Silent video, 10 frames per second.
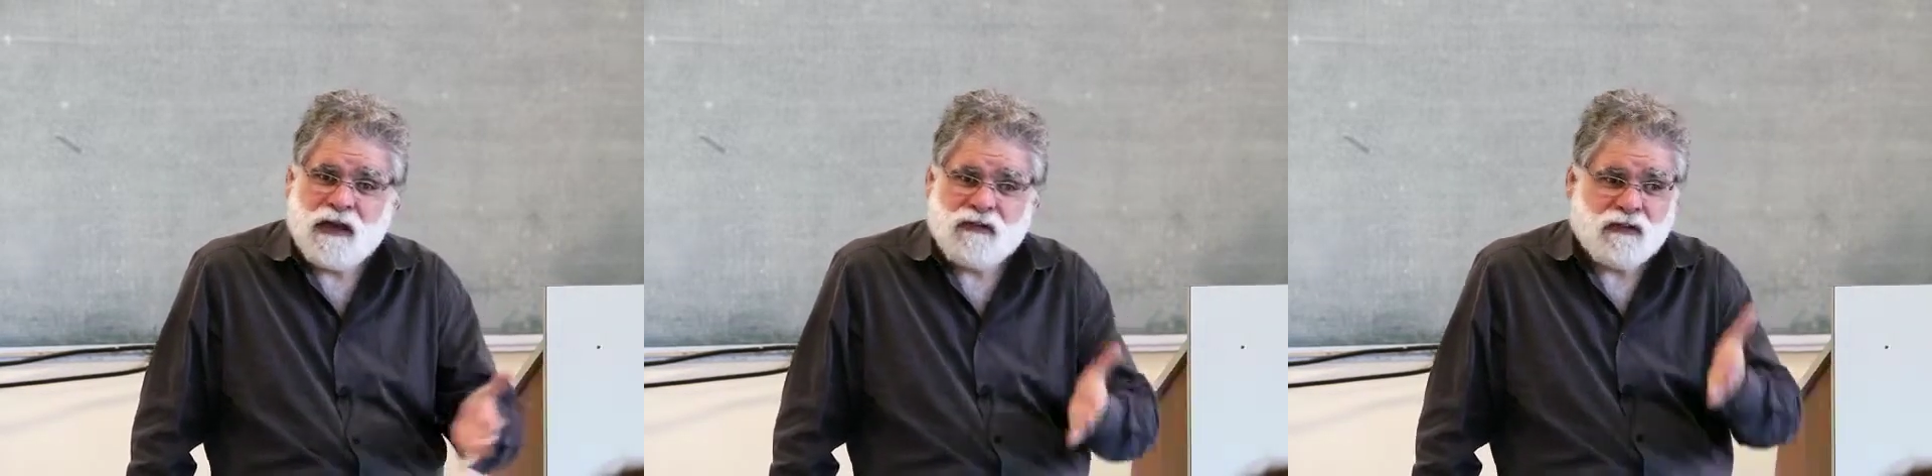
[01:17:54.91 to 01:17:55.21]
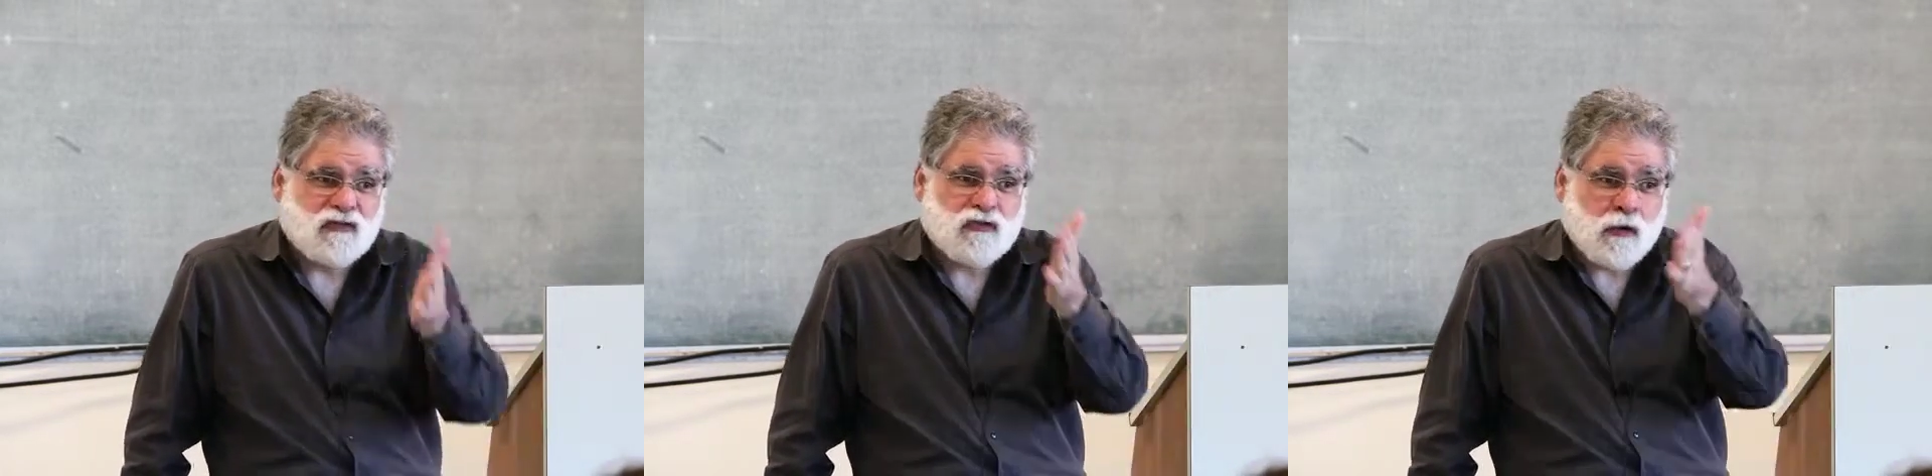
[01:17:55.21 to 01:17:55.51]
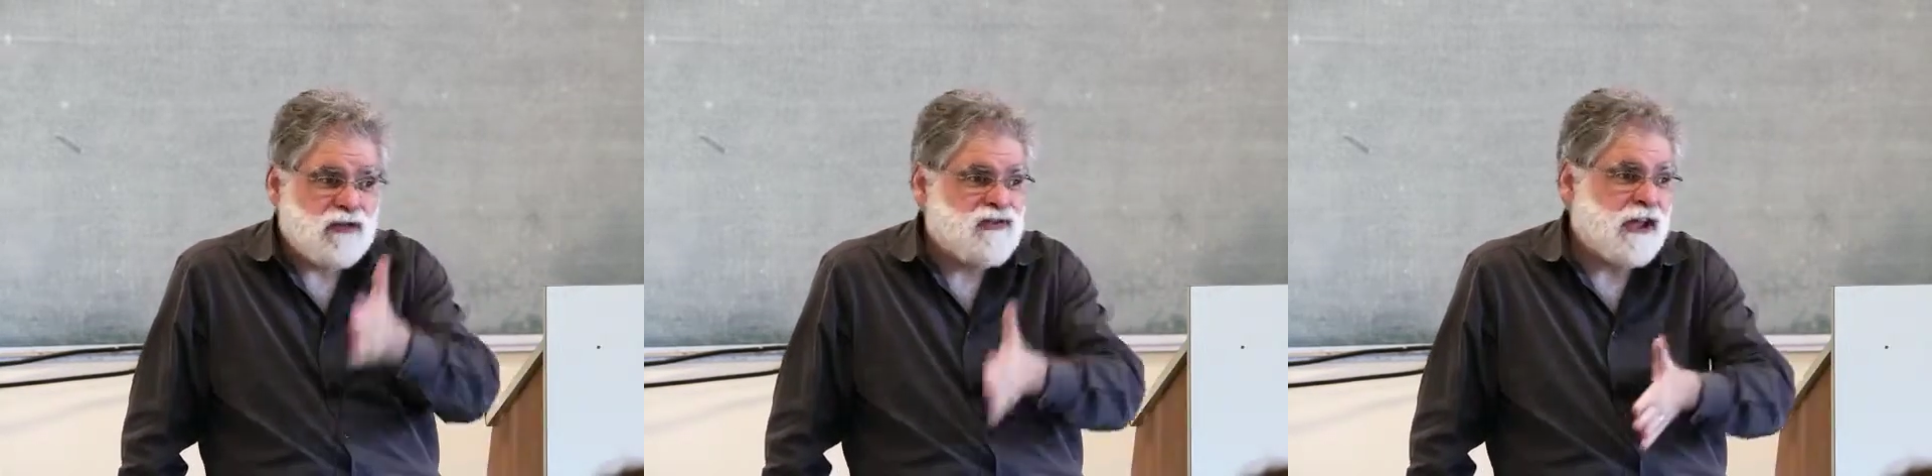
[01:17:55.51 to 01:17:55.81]
is that the
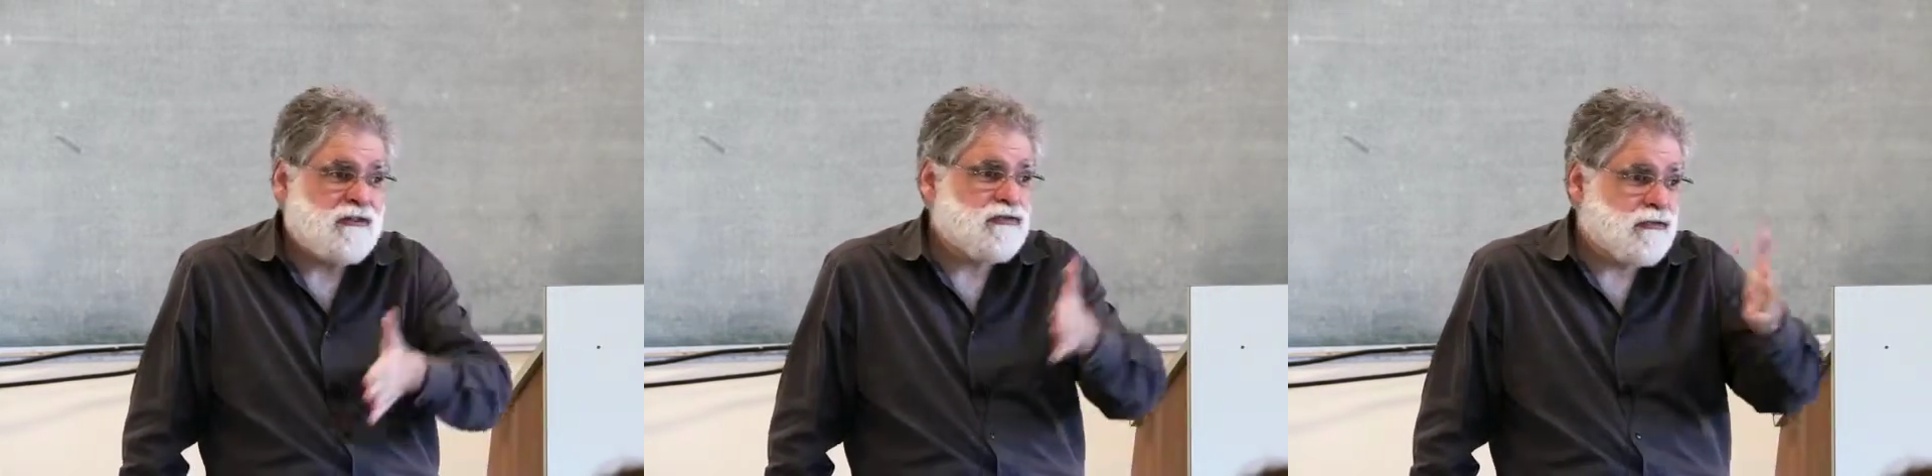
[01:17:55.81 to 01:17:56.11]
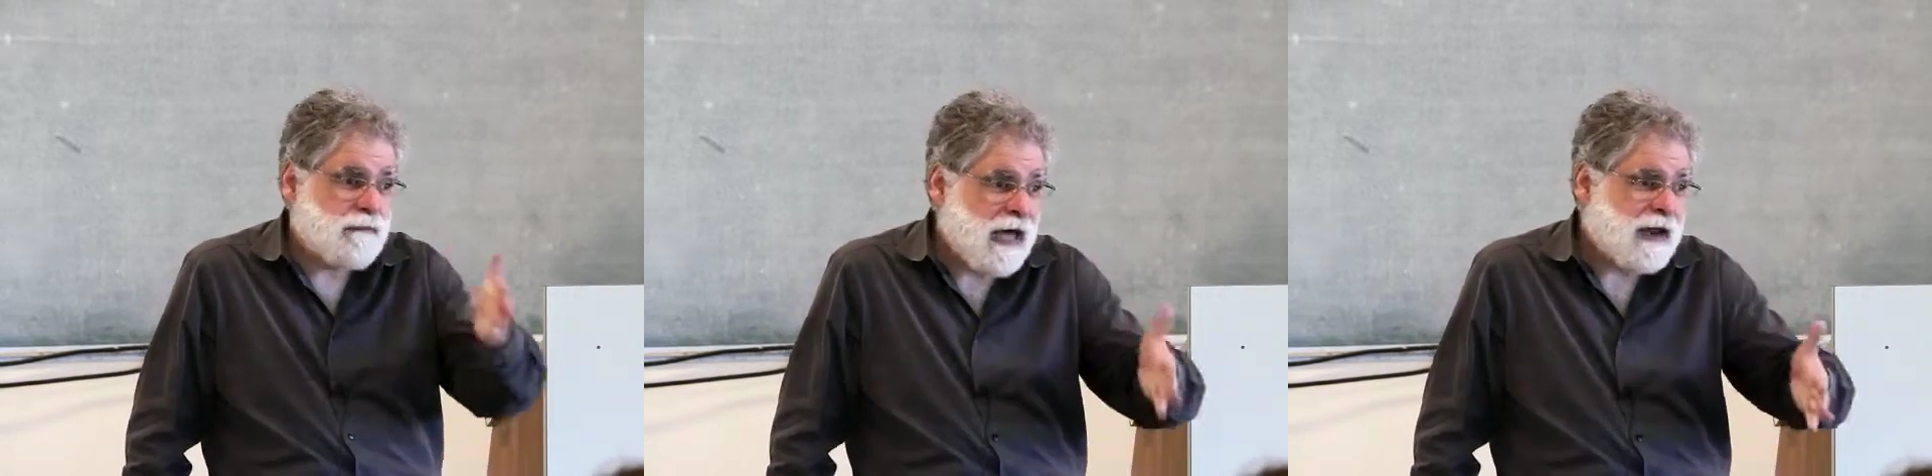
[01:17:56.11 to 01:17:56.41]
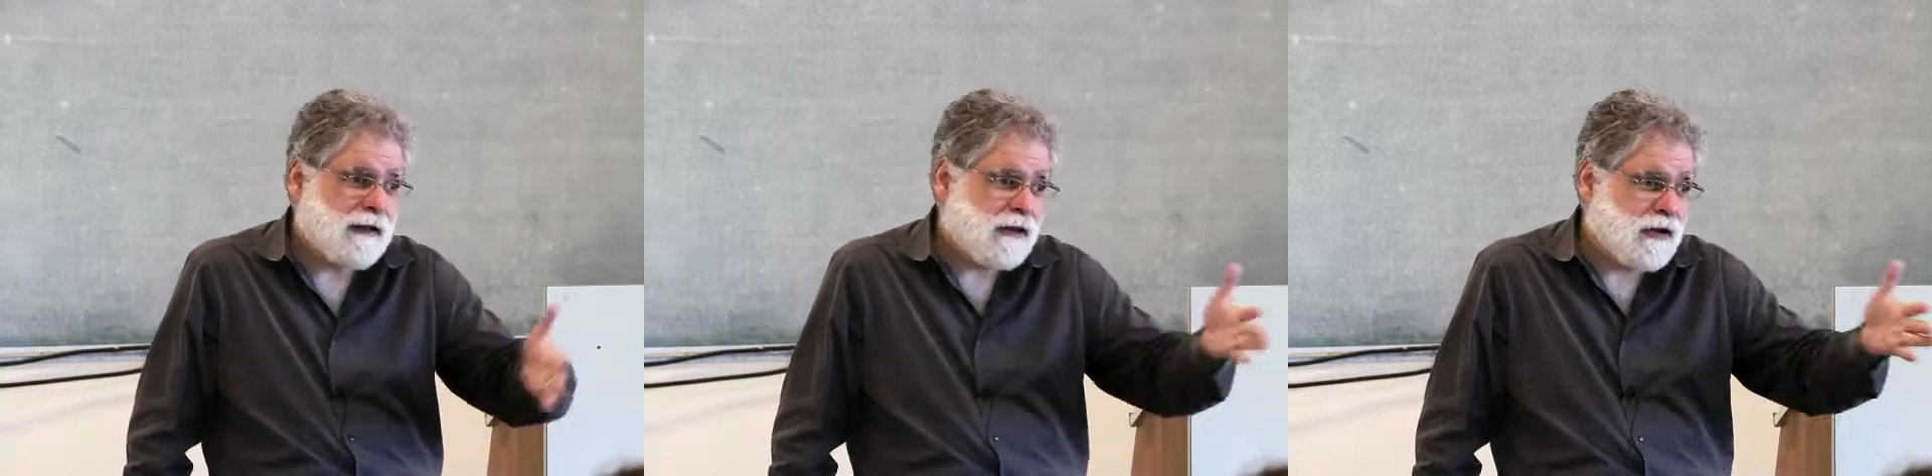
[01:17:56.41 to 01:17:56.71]
story changes
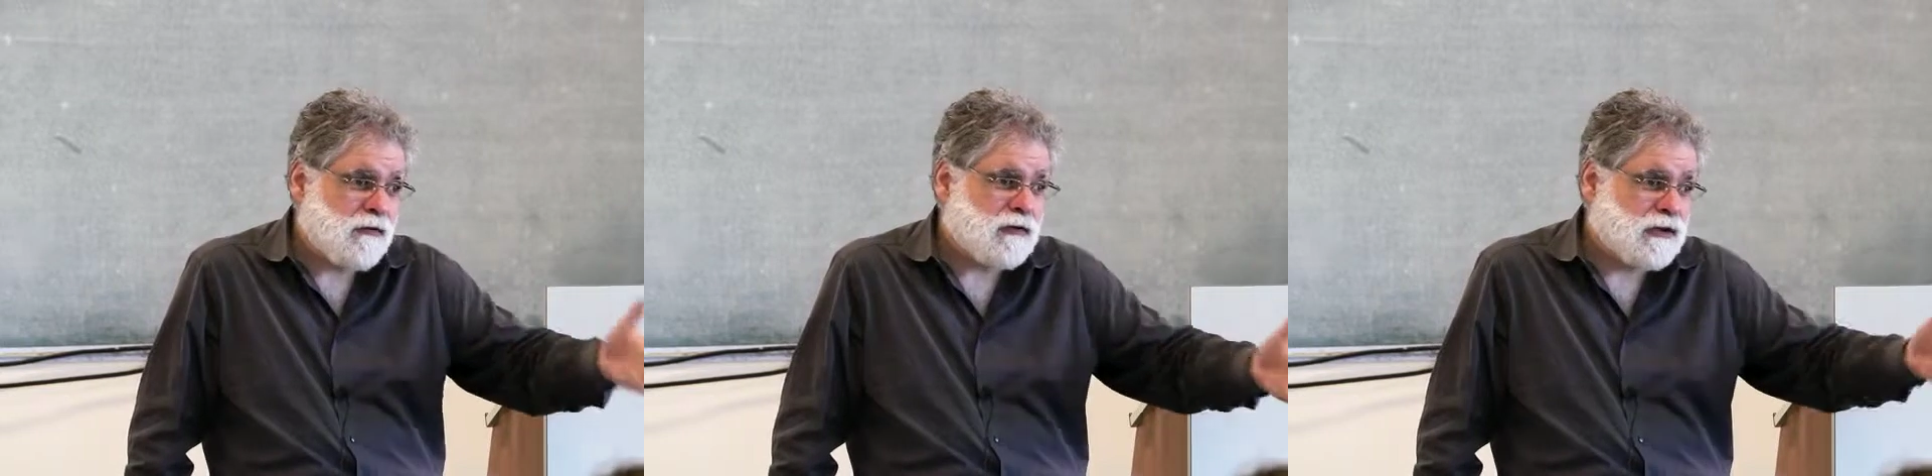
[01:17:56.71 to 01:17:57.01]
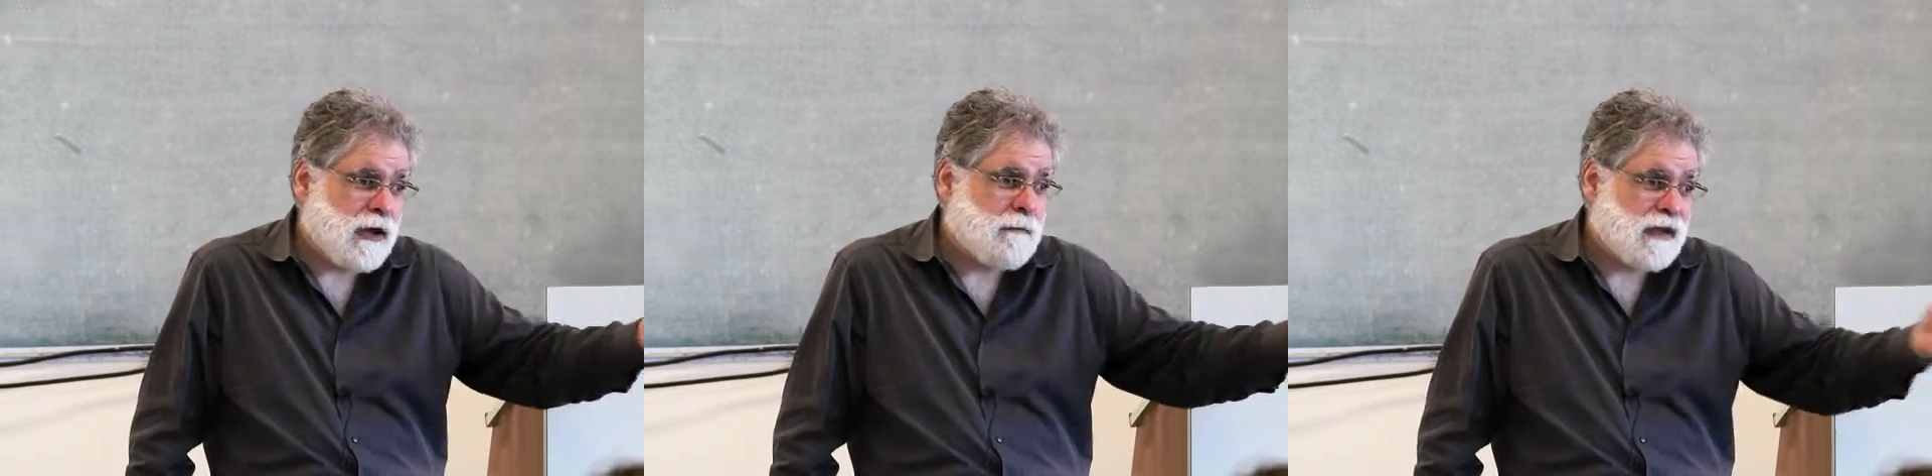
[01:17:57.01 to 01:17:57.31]
dramatically over time